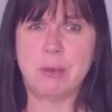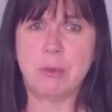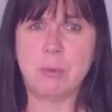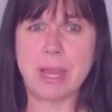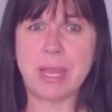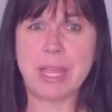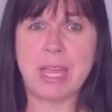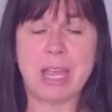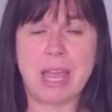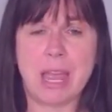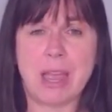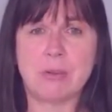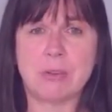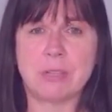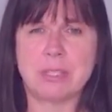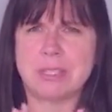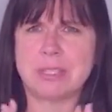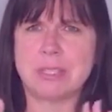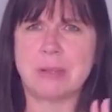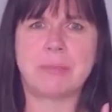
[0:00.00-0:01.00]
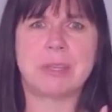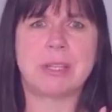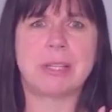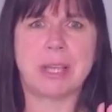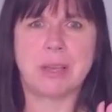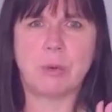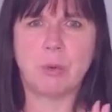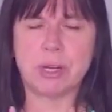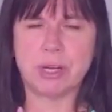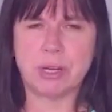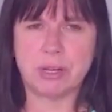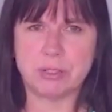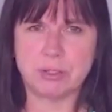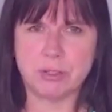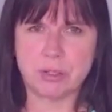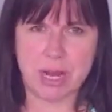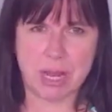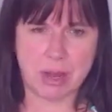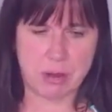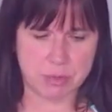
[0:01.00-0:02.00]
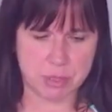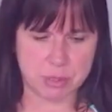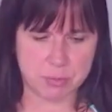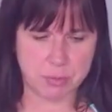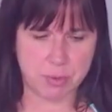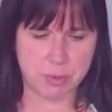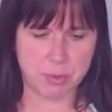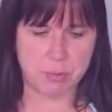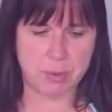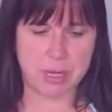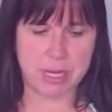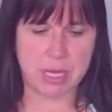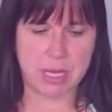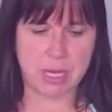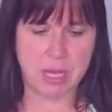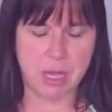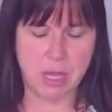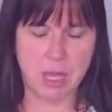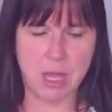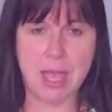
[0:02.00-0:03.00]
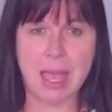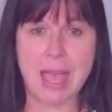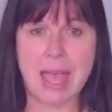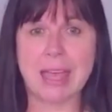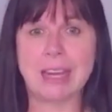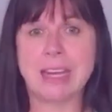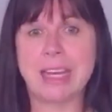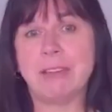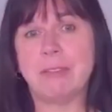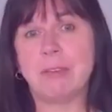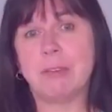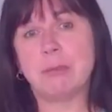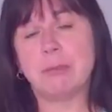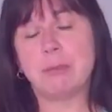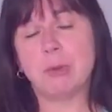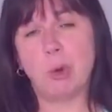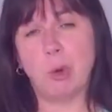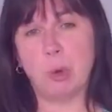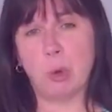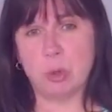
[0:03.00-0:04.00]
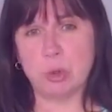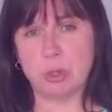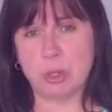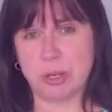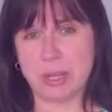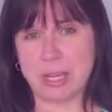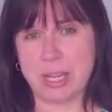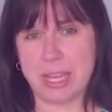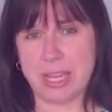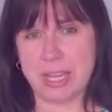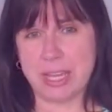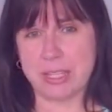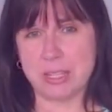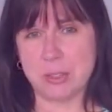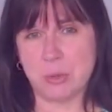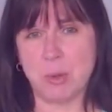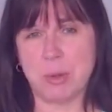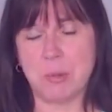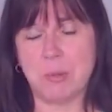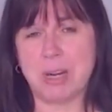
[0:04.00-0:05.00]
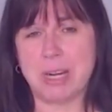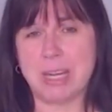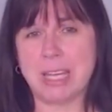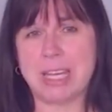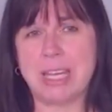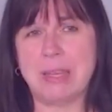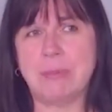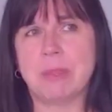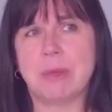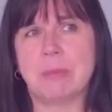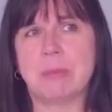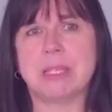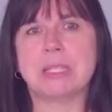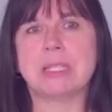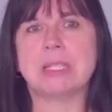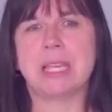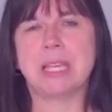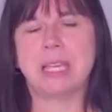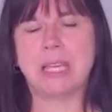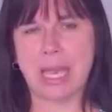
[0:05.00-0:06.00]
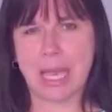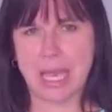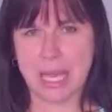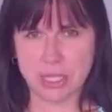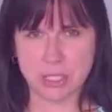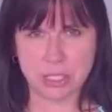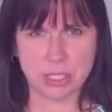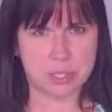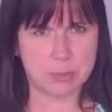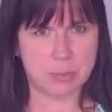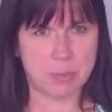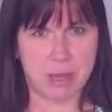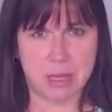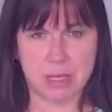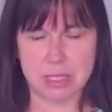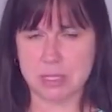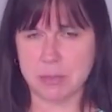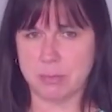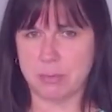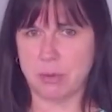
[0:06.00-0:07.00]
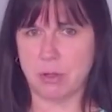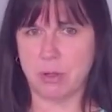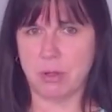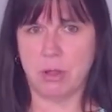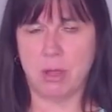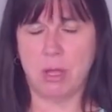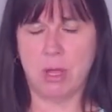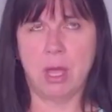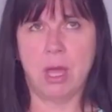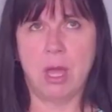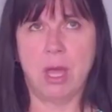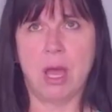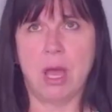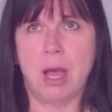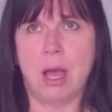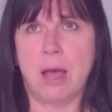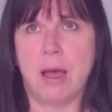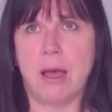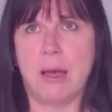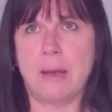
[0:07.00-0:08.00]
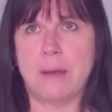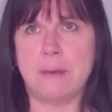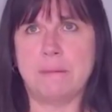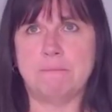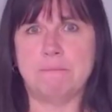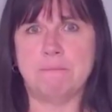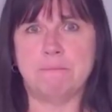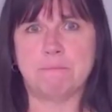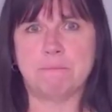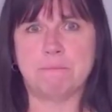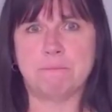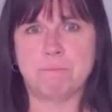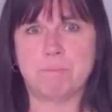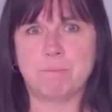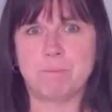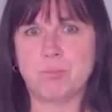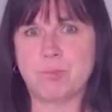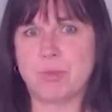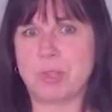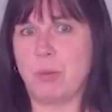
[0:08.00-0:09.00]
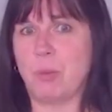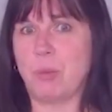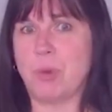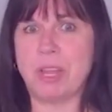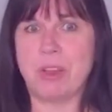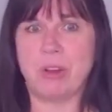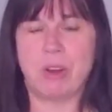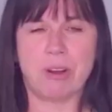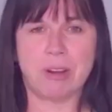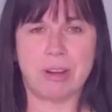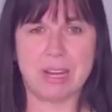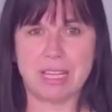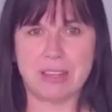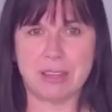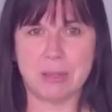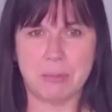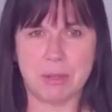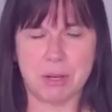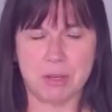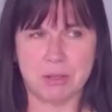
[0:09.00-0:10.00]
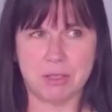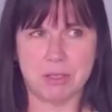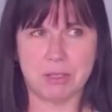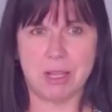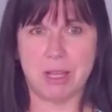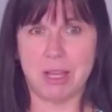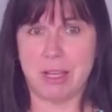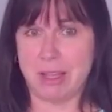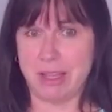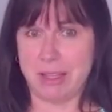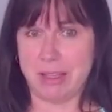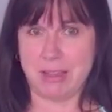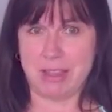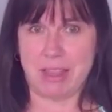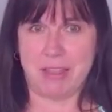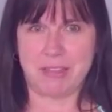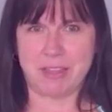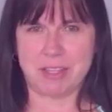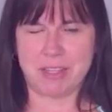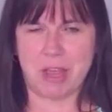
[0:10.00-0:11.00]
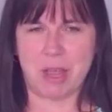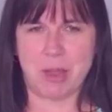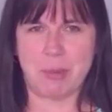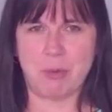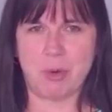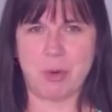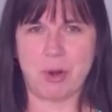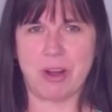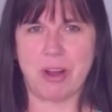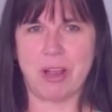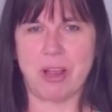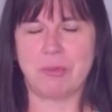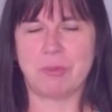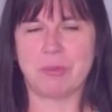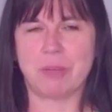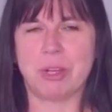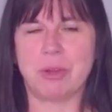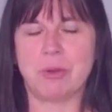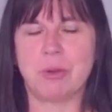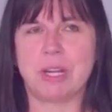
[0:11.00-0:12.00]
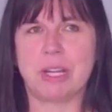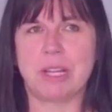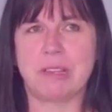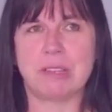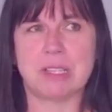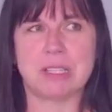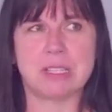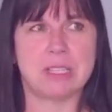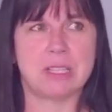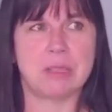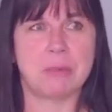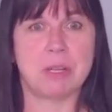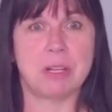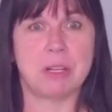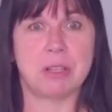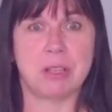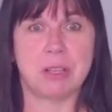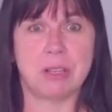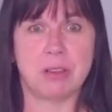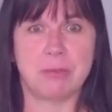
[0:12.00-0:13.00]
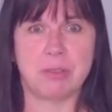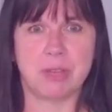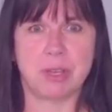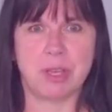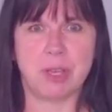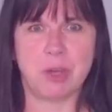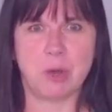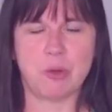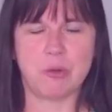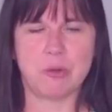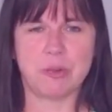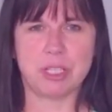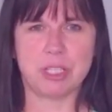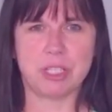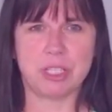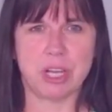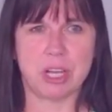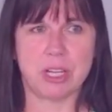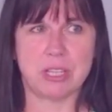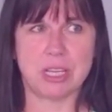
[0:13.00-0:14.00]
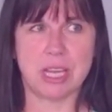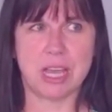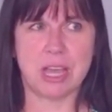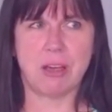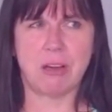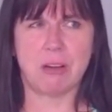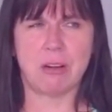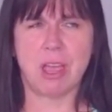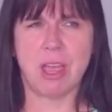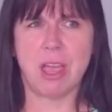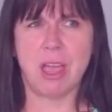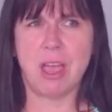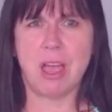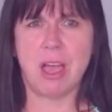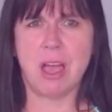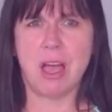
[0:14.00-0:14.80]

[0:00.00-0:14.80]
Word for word: Their waking hours is something like 100 hours per week. And even for older kids, we want to keep them as engaged as possible. Um, we are in the middle, uh, at the time where I'm recording this, in the middle of the COVID shutdown,